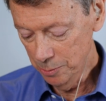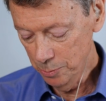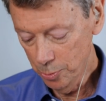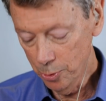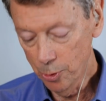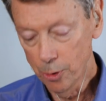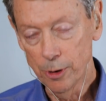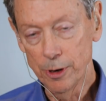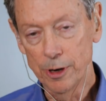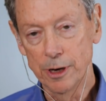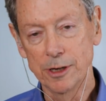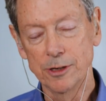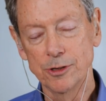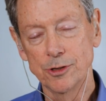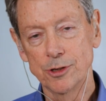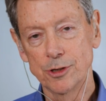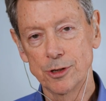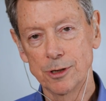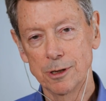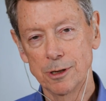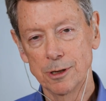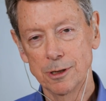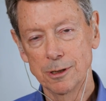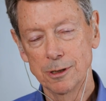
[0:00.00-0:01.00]
and
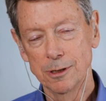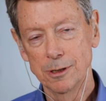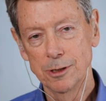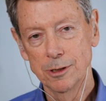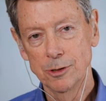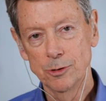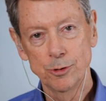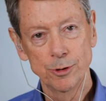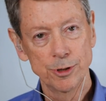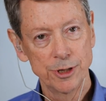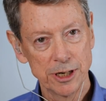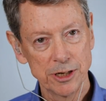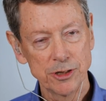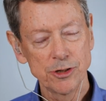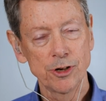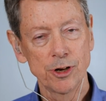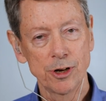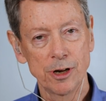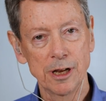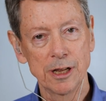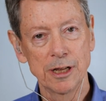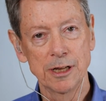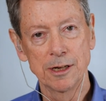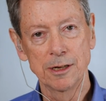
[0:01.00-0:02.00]
porridge,
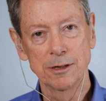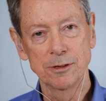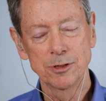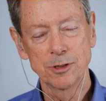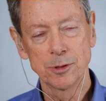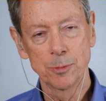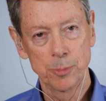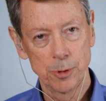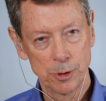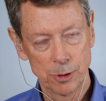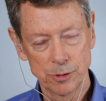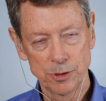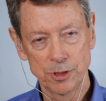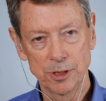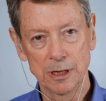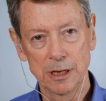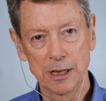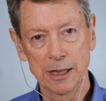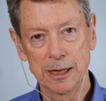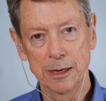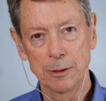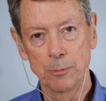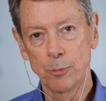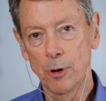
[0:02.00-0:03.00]
traditionally,
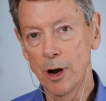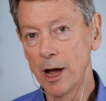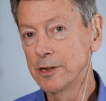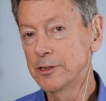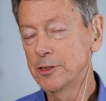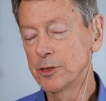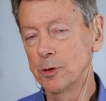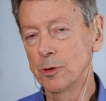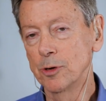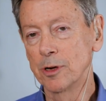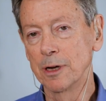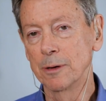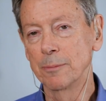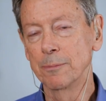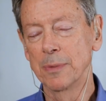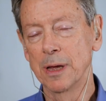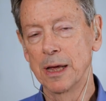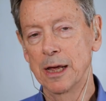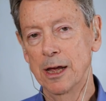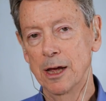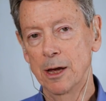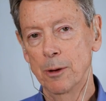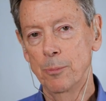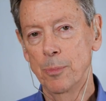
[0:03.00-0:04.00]
supposedly brought to him
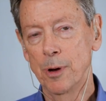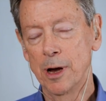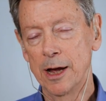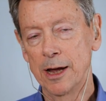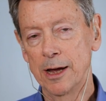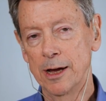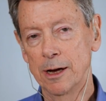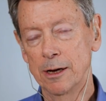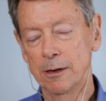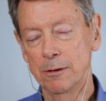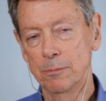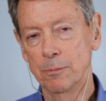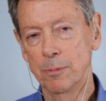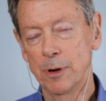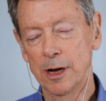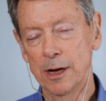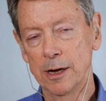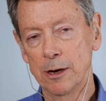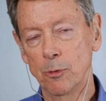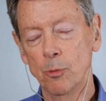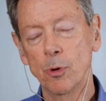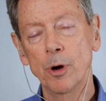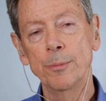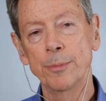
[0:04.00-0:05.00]
by a, by
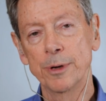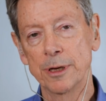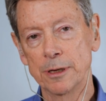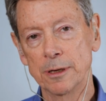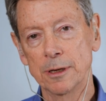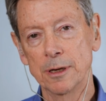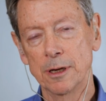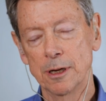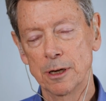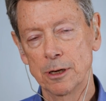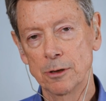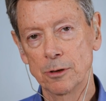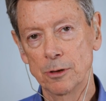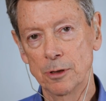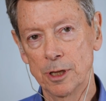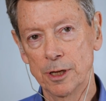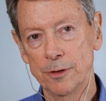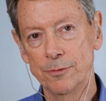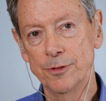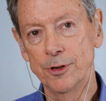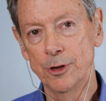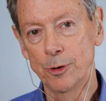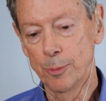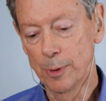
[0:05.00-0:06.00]
a woman who
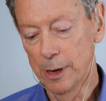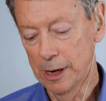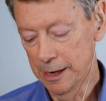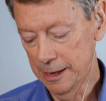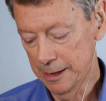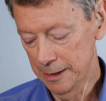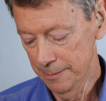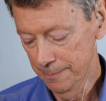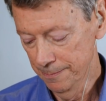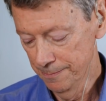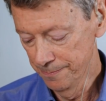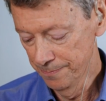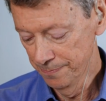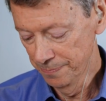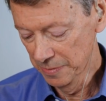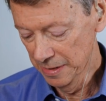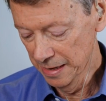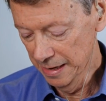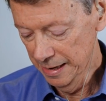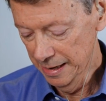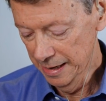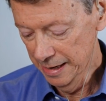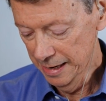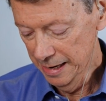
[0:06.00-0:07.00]
lived nearby.
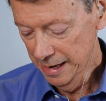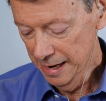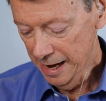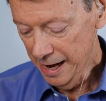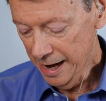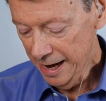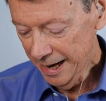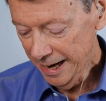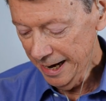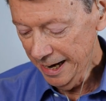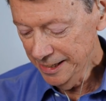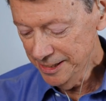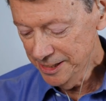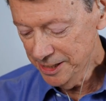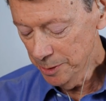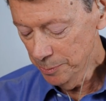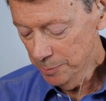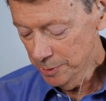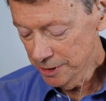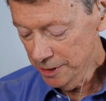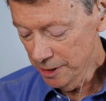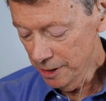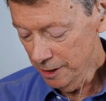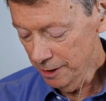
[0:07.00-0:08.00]
I ate
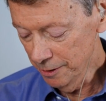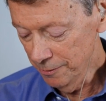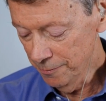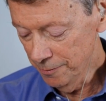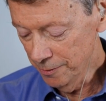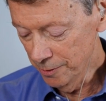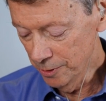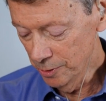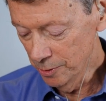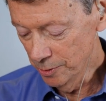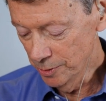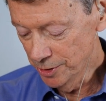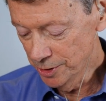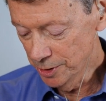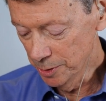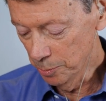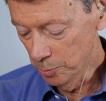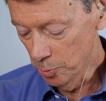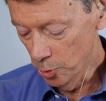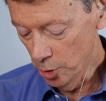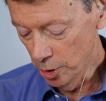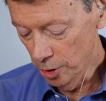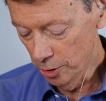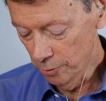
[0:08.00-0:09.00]
some solid food,
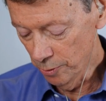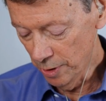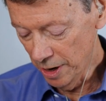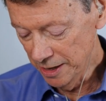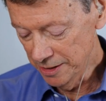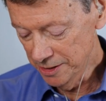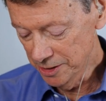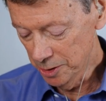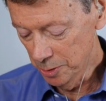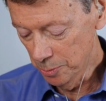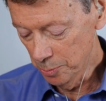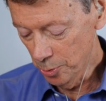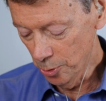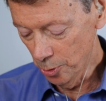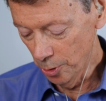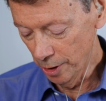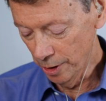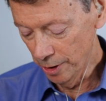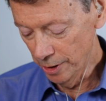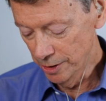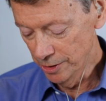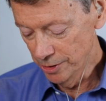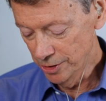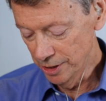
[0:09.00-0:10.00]
some boiled rice and
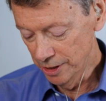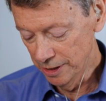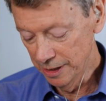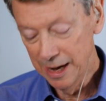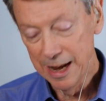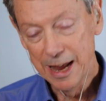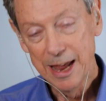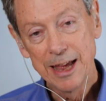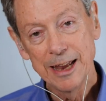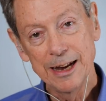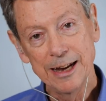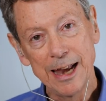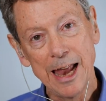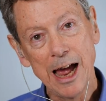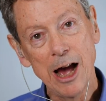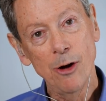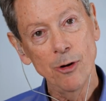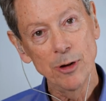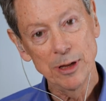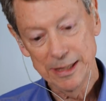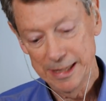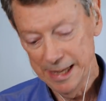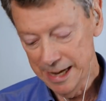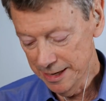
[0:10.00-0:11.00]
porridge, and
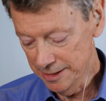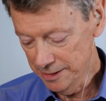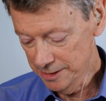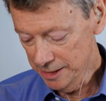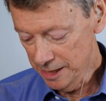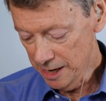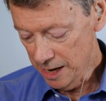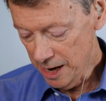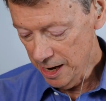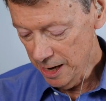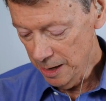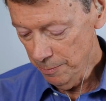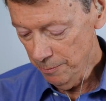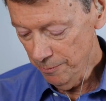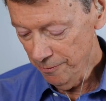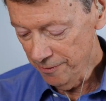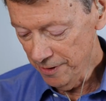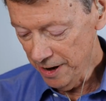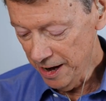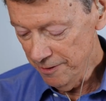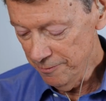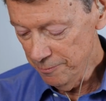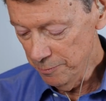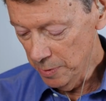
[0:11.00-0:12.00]
now at that time
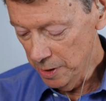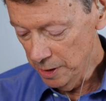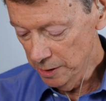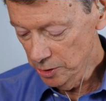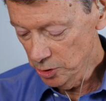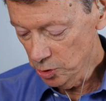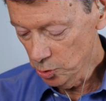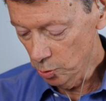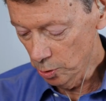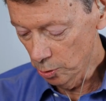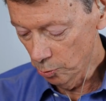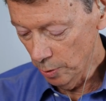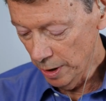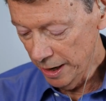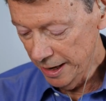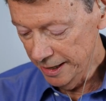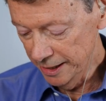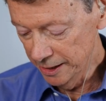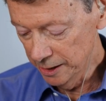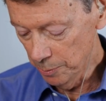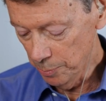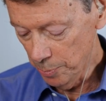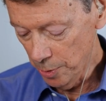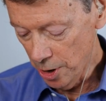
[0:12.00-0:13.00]
five monks were
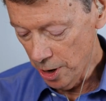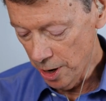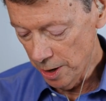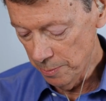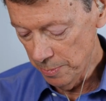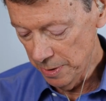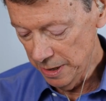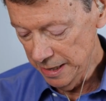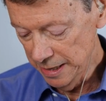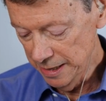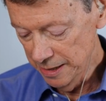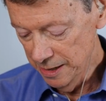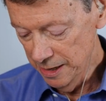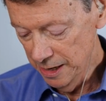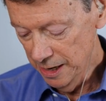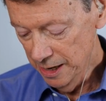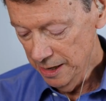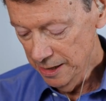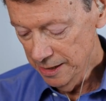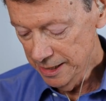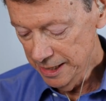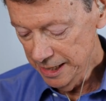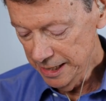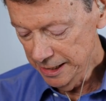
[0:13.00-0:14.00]
waiting upon me,
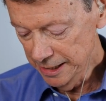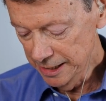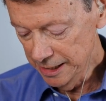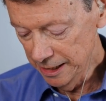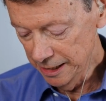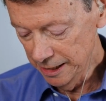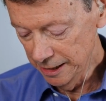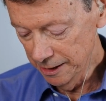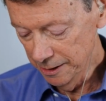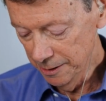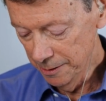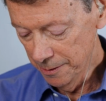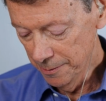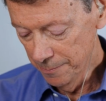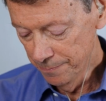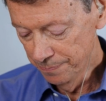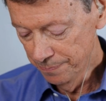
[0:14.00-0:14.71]
thinking,